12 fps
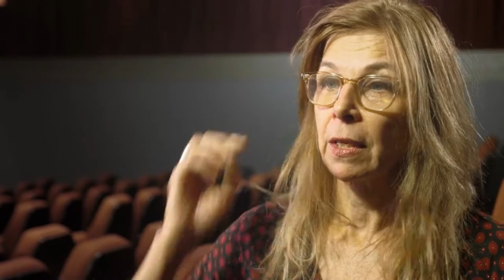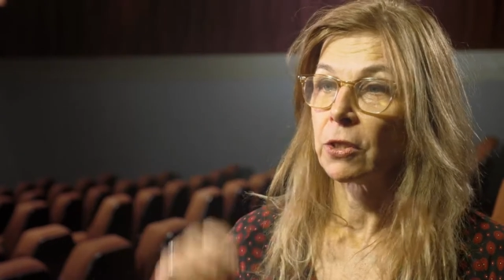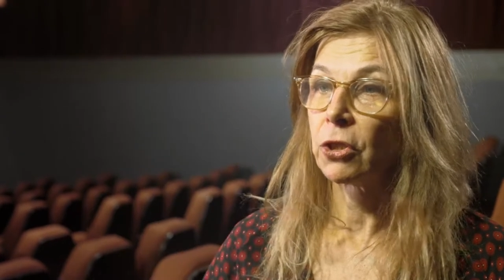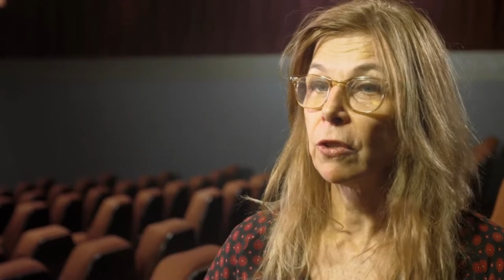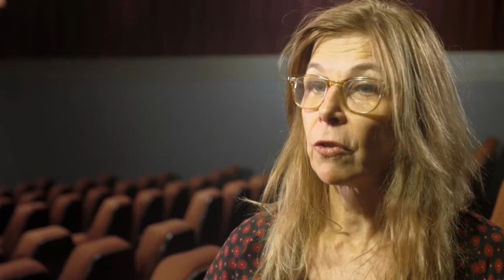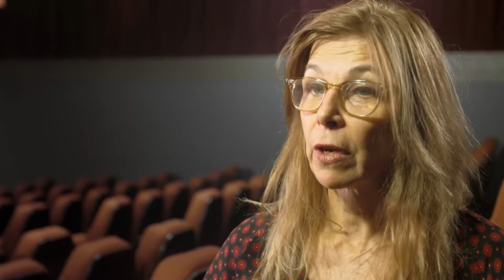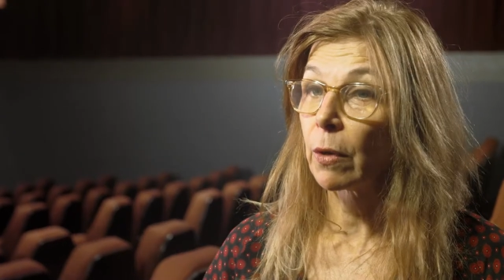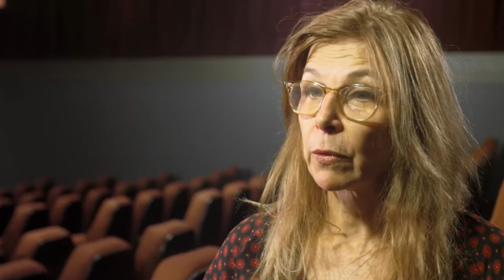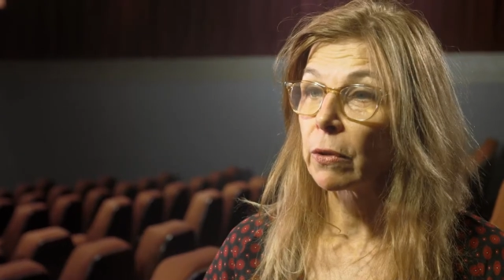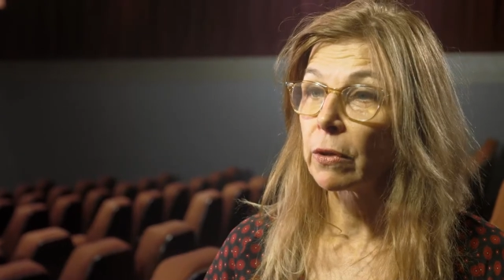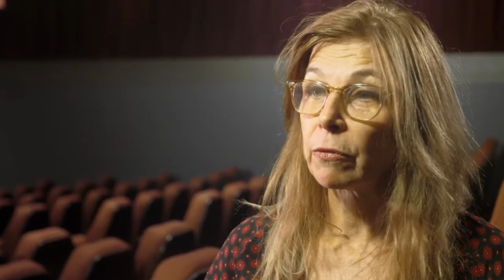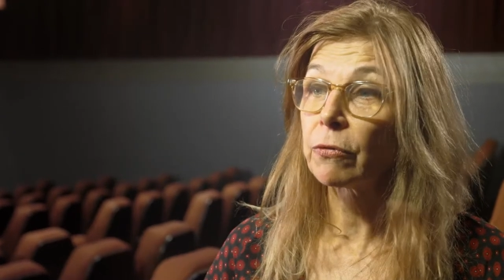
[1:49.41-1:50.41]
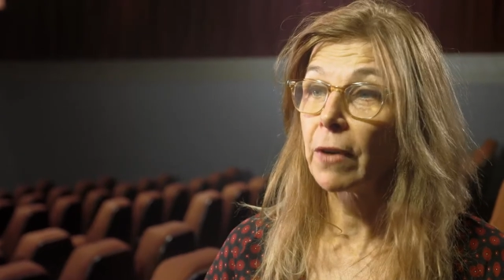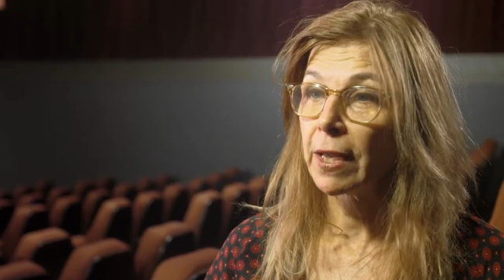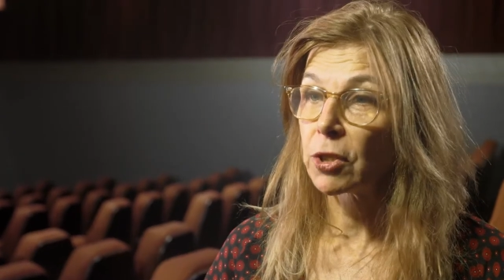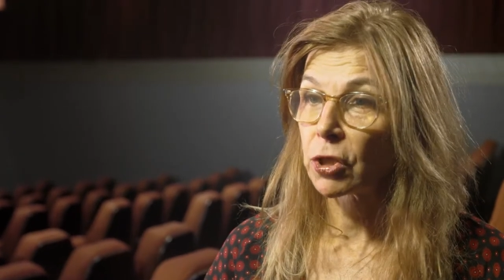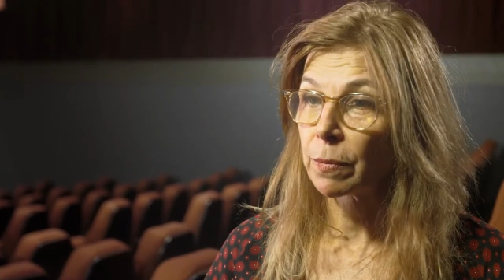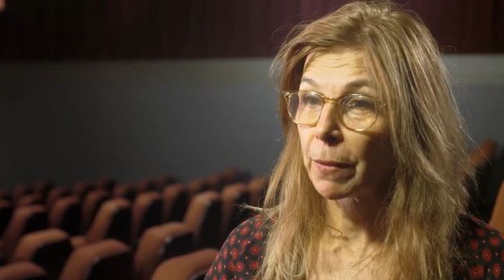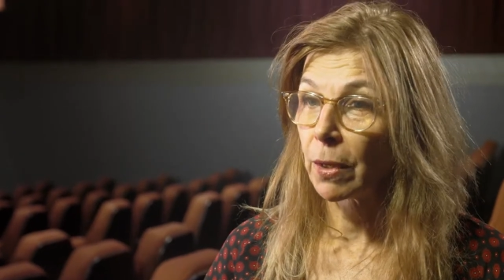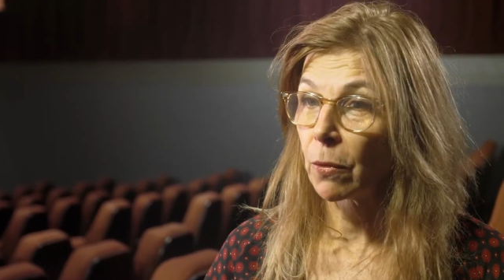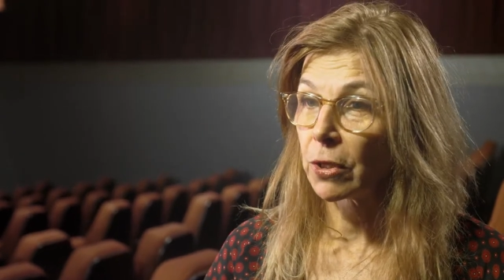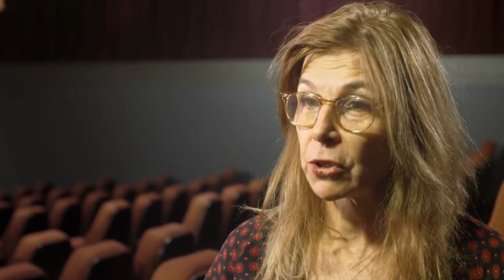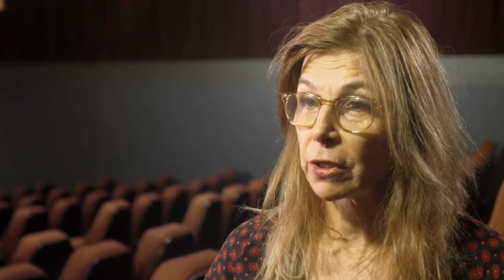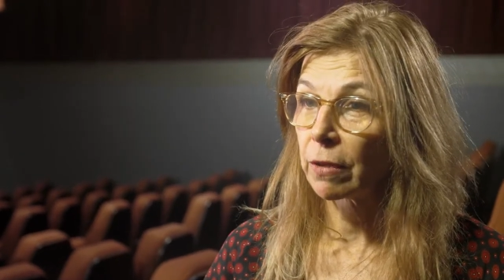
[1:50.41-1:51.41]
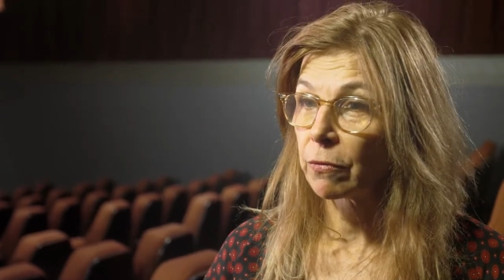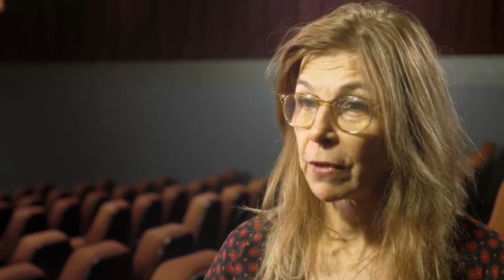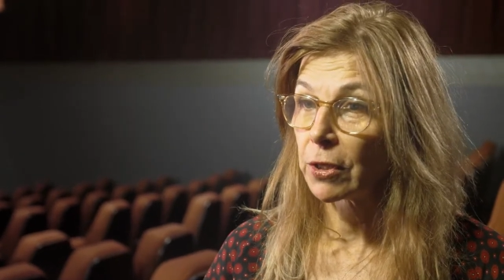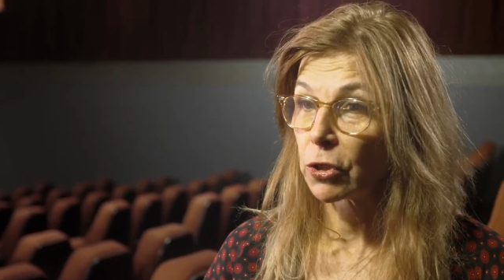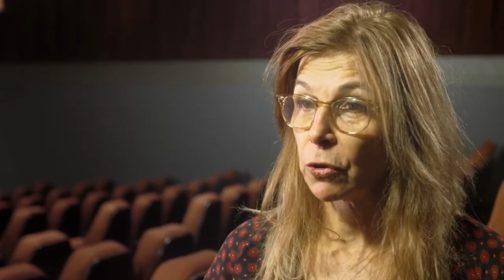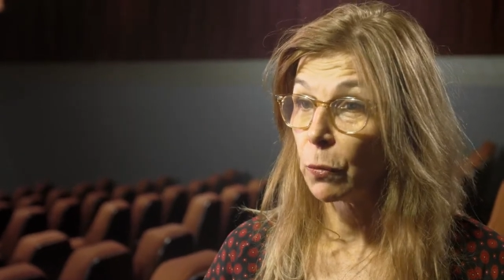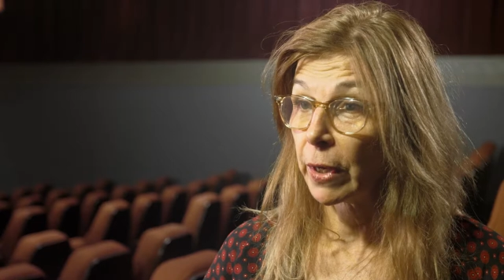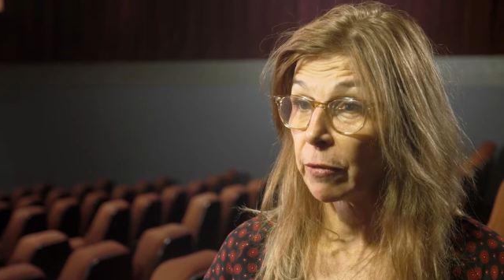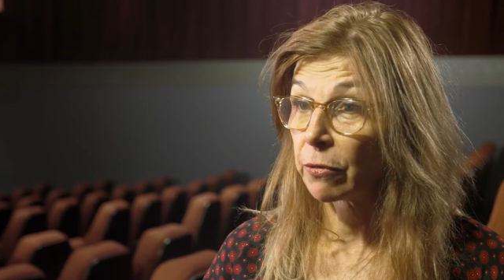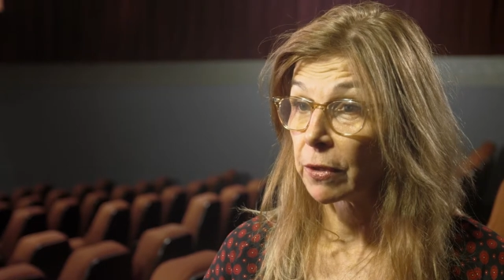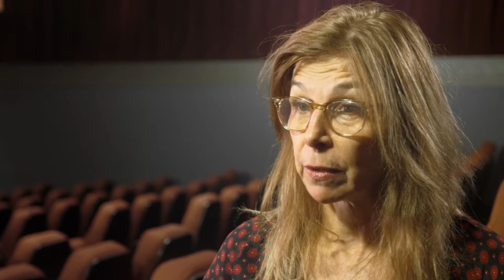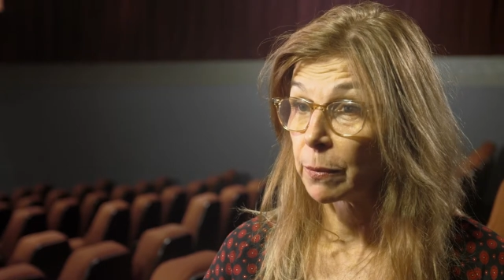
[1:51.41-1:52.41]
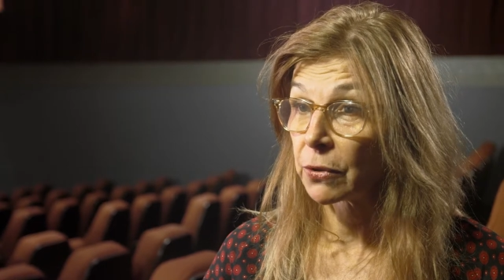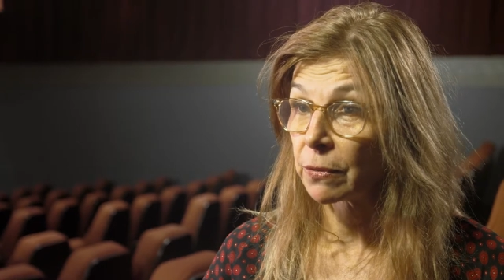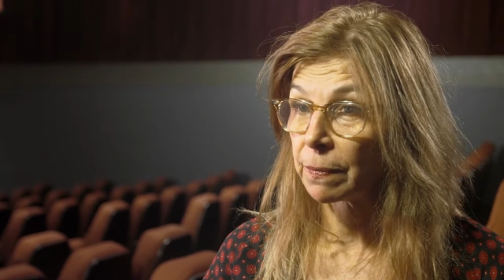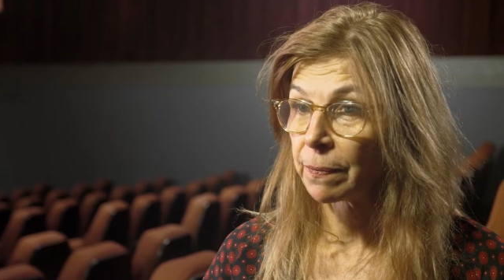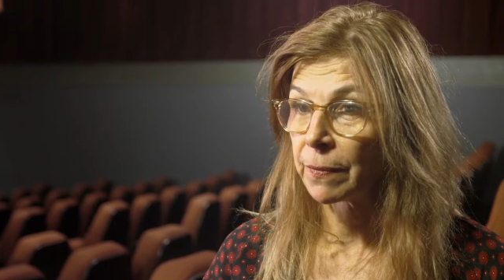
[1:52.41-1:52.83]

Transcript: because she thought I would learn French by watching French New Wave films.